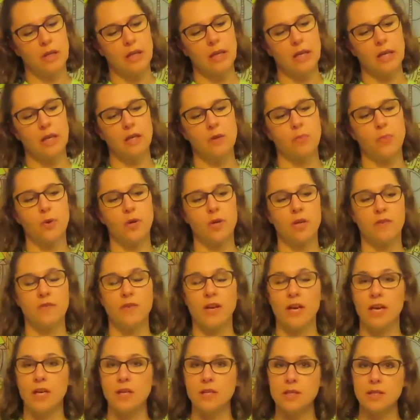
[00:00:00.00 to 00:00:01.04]
in a pretty
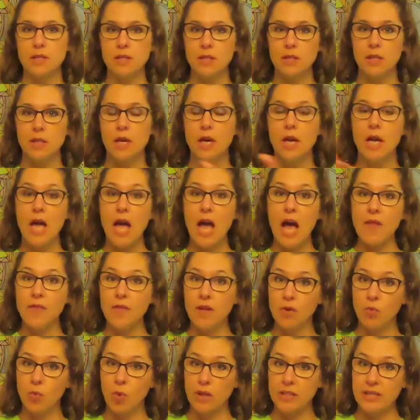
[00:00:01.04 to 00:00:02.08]
vase. And
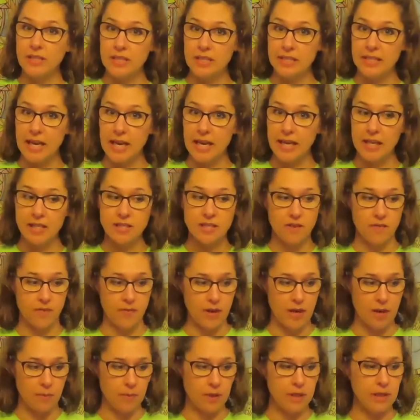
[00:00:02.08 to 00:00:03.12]
then once a day as a
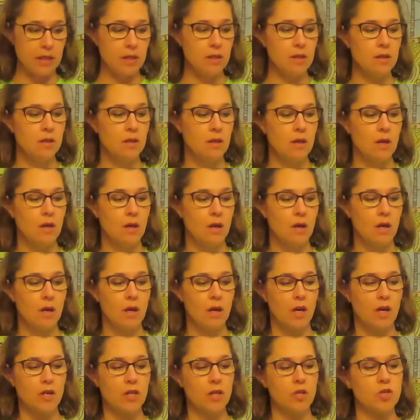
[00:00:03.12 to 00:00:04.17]
family,
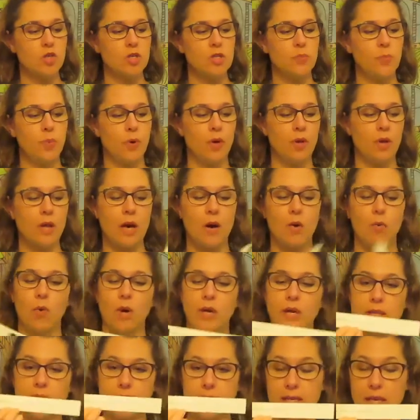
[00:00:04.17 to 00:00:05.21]
you just pull out what
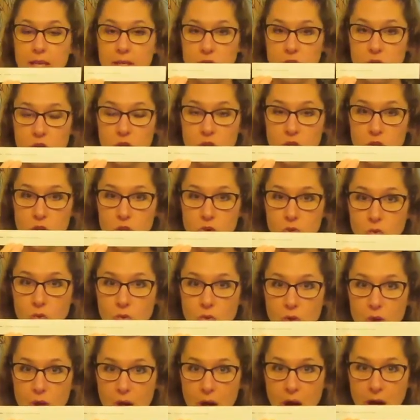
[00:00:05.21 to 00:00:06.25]
it says to
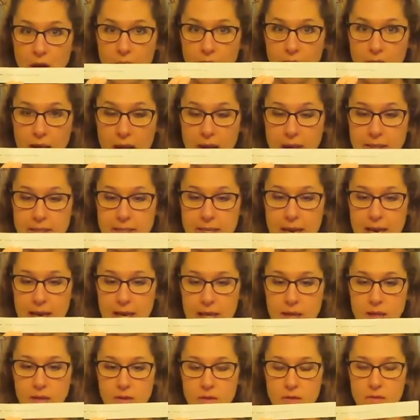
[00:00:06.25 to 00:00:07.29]
do on that
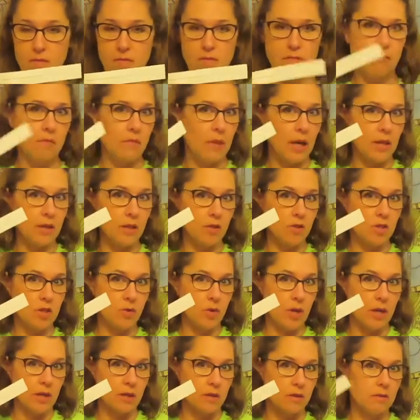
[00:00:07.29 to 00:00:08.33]
day and you do
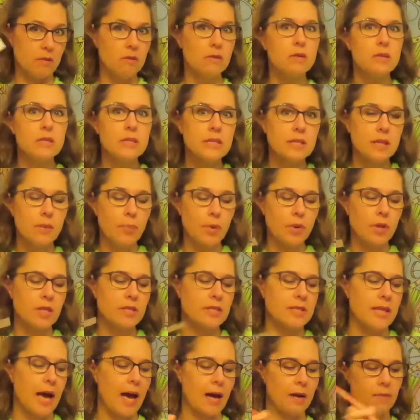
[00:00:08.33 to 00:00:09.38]
it. Simple
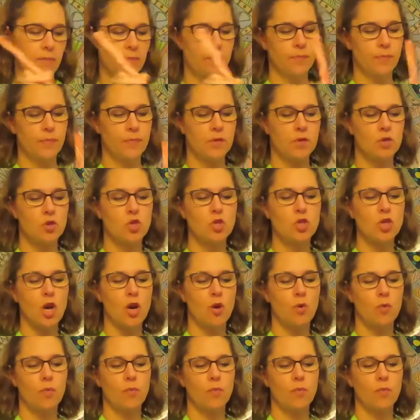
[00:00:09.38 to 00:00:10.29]
as that. So,